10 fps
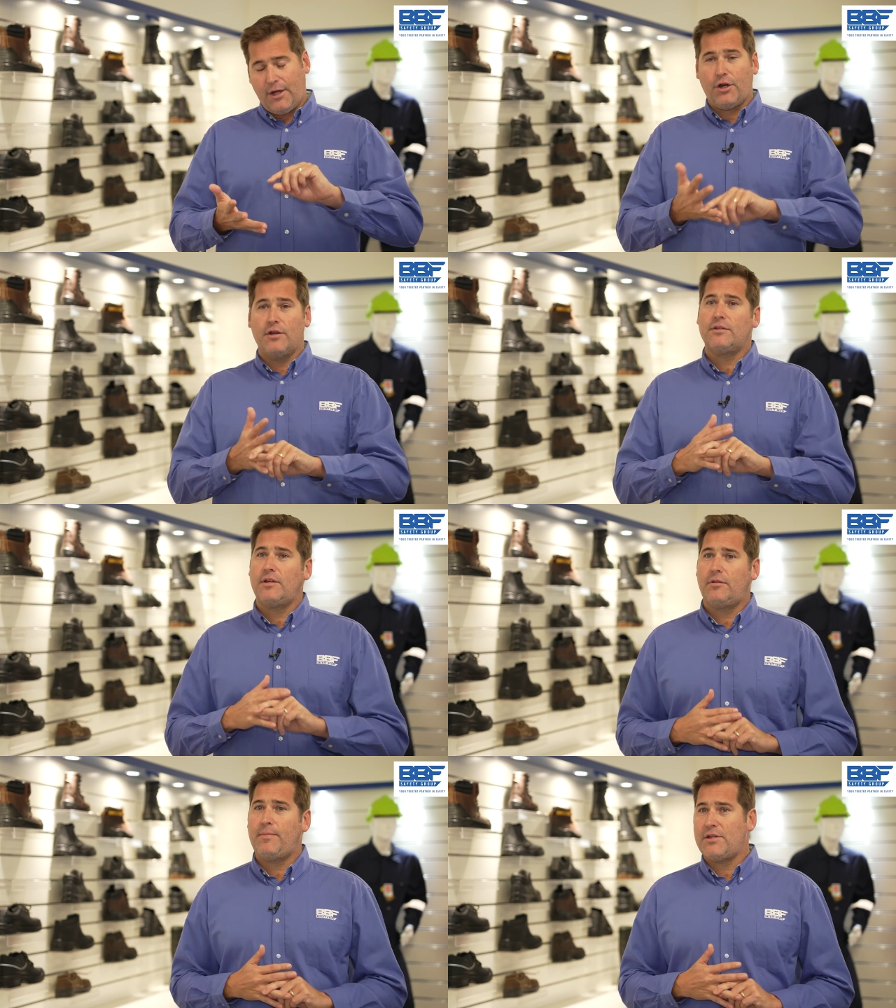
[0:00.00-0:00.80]

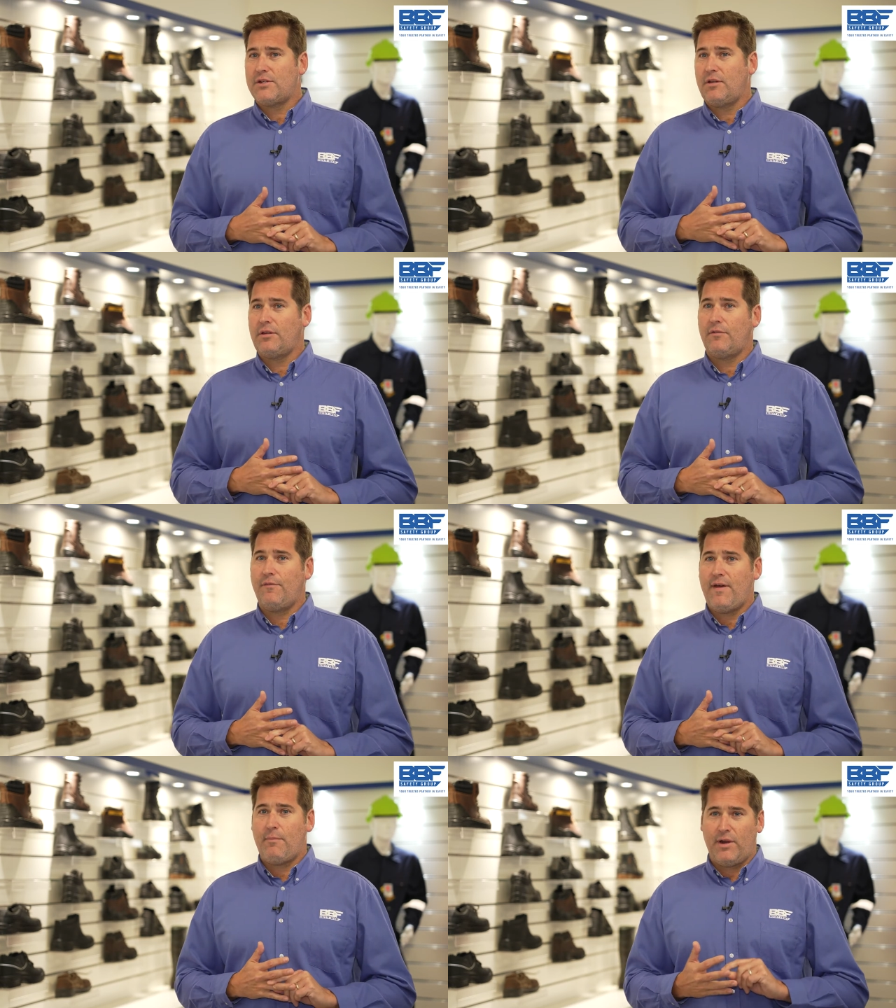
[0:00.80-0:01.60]
coating specialists on
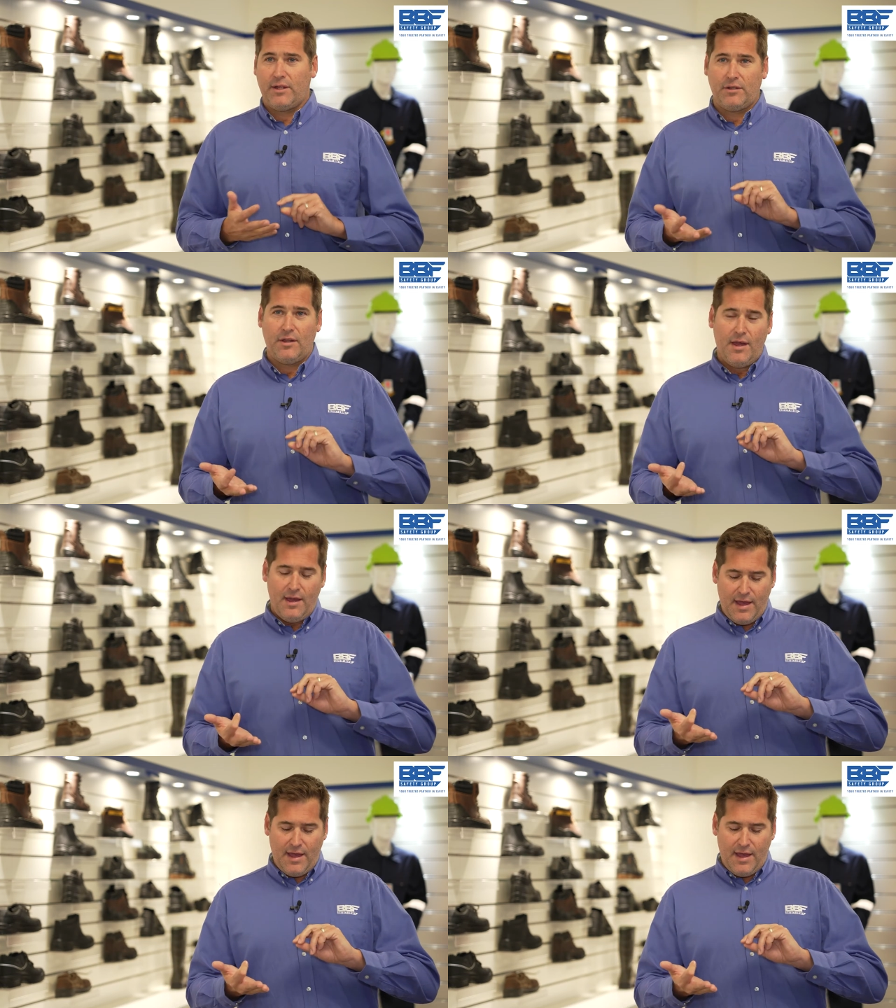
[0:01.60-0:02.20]
fabrics,